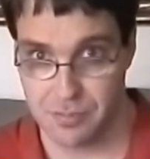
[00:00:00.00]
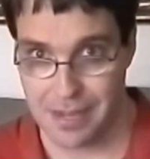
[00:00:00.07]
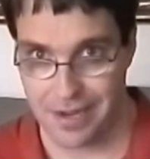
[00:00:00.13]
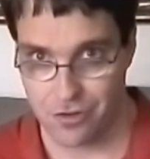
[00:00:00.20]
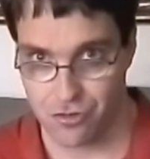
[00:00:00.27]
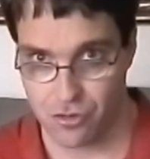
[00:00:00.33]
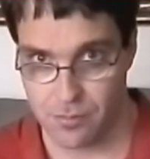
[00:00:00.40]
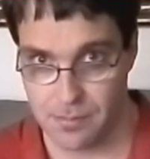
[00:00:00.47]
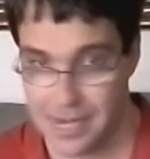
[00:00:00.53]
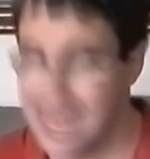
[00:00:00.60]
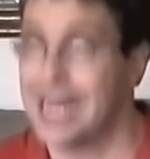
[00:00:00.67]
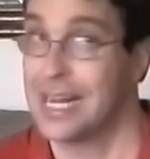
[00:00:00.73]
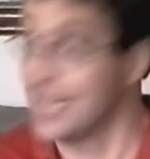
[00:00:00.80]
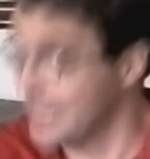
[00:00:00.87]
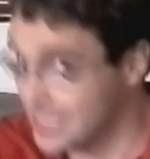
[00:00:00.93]
spectrum,
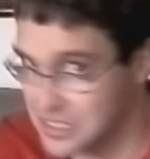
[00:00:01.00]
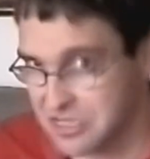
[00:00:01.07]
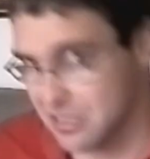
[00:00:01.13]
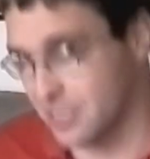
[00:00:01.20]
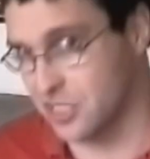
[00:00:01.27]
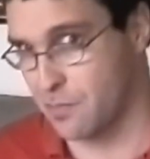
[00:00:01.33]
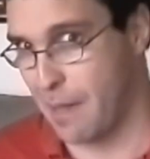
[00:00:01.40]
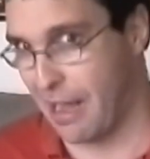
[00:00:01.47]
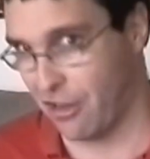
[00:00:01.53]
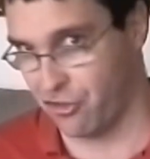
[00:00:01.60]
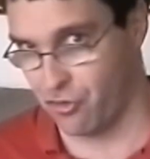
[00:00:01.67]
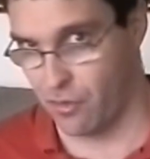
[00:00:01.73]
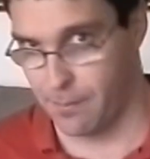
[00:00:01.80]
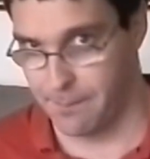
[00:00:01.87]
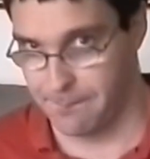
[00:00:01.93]
and it is a
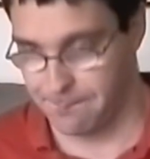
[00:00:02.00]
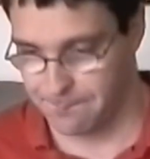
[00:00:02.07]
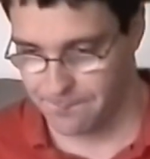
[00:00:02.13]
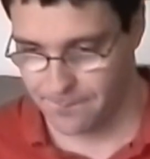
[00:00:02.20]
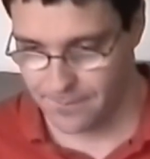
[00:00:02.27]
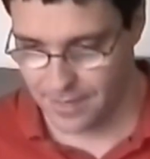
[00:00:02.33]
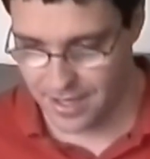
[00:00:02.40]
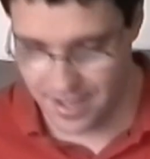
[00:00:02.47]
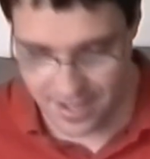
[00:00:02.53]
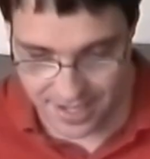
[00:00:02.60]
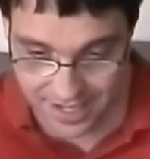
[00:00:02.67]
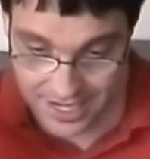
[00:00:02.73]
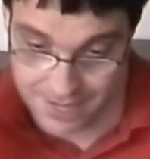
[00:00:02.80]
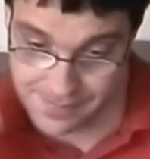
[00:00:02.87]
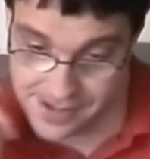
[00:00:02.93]
spectrum.
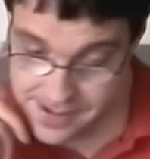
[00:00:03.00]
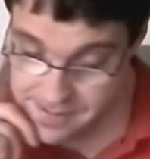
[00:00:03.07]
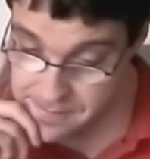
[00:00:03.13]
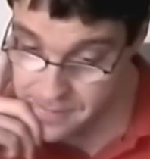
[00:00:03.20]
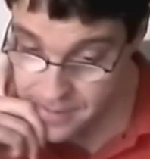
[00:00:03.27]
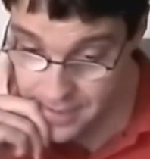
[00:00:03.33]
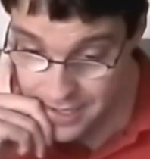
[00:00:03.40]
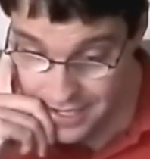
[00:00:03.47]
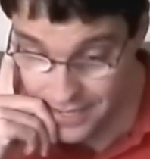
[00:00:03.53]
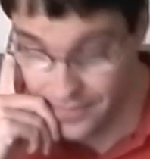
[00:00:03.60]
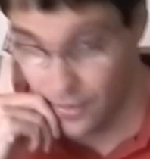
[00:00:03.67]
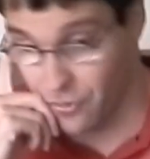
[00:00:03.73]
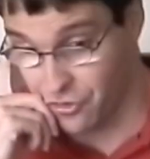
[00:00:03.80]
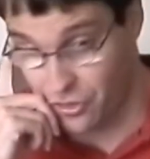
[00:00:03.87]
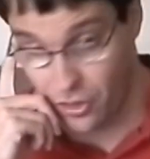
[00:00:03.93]
I mean,
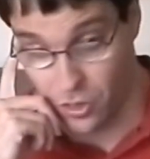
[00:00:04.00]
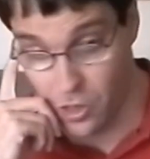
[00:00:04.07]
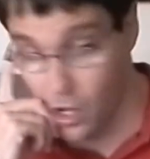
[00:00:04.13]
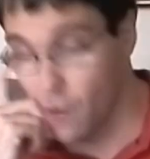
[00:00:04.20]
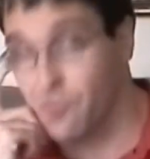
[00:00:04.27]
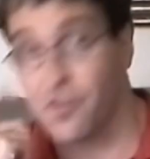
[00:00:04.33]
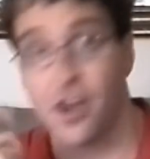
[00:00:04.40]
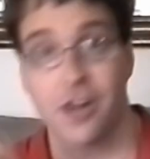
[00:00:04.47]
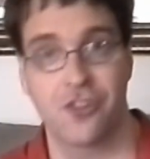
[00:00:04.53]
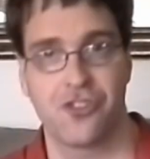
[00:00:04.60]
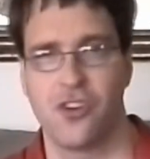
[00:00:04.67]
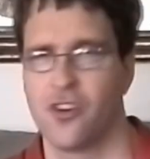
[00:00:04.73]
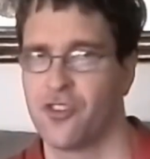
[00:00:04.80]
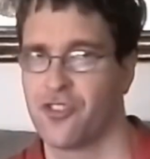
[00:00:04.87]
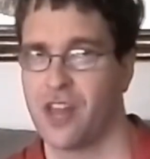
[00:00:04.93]
there's the low
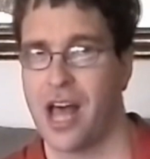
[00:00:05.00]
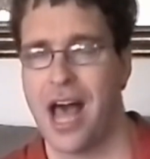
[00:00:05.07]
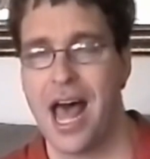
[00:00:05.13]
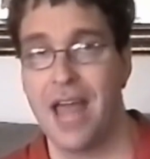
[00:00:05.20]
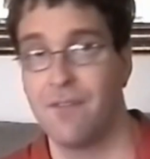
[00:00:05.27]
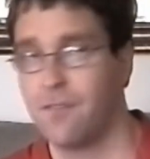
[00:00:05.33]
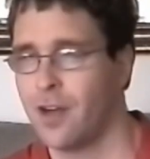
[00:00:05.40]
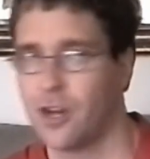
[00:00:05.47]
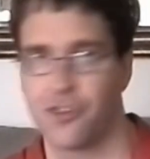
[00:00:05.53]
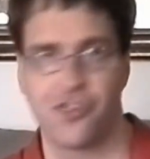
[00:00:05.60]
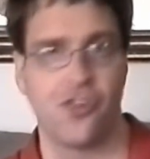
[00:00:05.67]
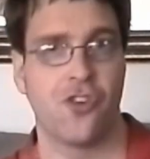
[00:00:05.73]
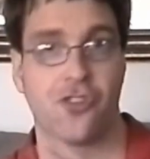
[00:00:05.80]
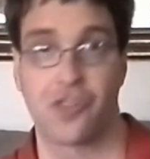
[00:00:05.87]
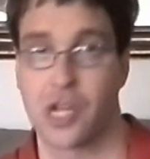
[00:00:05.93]
functioners, the high
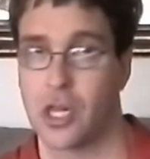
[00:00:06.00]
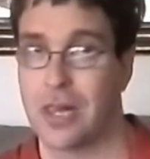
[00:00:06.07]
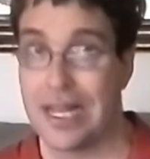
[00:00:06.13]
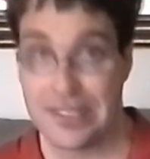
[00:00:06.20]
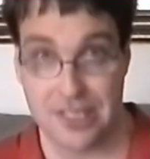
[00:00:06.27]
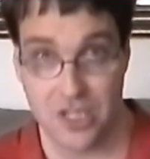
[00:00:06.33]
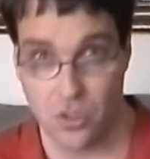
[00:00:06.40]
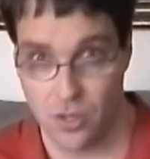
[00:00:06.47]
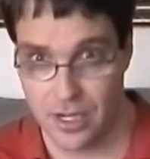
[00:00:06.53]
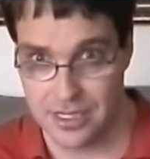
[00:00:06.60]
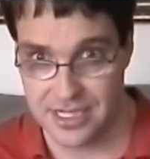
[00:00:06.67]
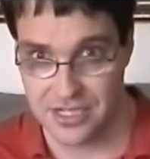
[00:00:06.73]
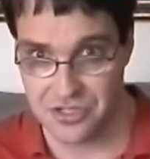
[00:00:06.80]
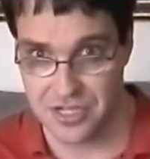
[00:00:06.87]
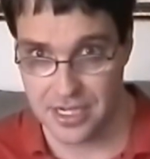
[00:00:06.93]
functioners, the classical
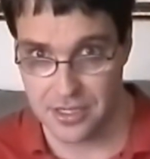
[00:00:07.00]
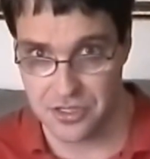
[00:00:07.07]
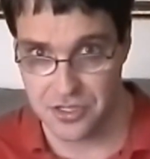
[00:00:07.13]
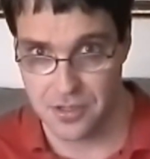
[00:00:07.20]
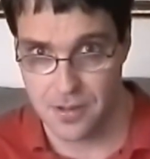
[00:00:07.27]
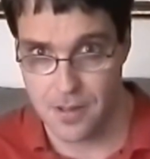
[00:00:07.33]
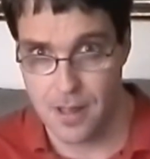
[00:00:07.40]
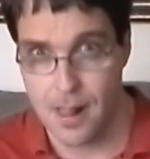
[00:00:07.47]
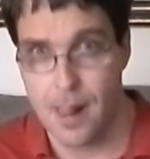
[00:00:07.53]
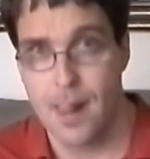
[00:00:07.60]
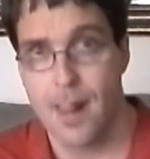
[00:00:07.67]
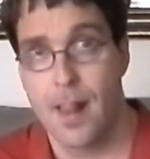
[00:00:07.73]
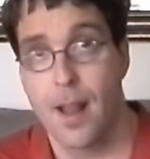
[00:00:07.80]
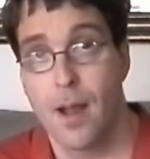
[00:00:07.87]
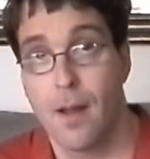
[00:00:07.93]
autistics.
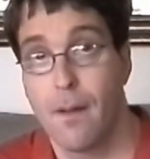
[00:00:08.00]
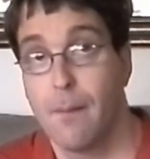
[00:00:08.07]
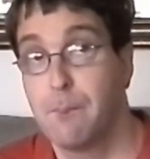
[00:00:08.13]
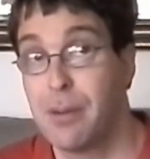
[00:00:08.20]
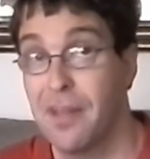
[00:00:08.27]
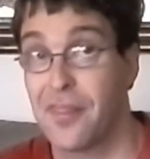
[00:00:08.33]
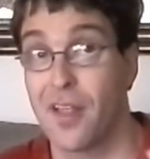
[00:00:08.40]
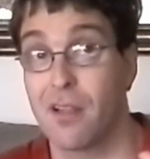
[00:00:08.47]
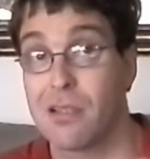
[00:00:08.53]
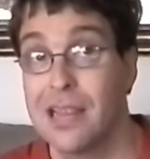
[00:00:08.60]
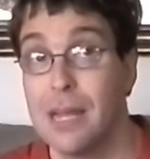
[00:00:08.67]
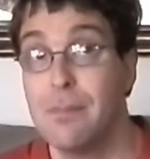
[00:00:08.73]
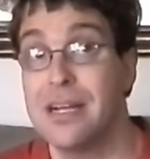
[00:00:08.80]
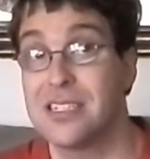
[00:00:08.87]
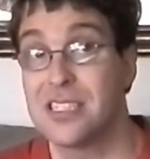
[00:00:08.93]
But the
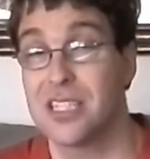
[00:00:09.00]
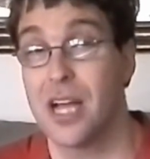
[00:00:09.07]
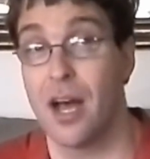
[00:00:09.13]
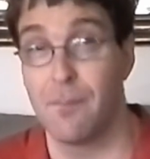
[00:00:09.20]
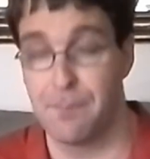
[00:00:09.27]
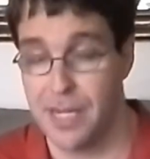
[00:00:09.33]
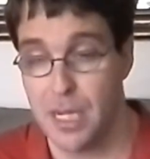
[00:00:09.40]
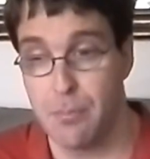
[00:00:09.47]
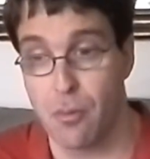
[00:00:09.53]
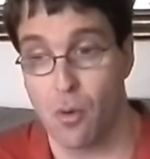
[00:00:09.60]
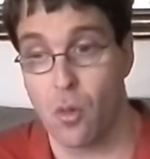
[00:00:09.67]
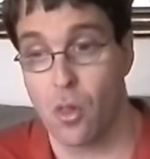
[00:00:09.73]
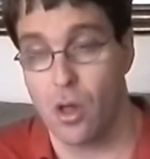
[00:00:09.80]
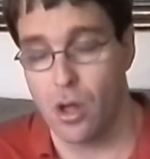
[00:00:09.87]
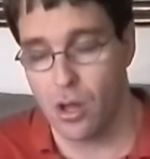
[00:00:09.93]
limits of
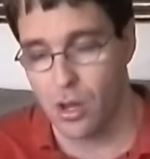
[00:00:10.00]
people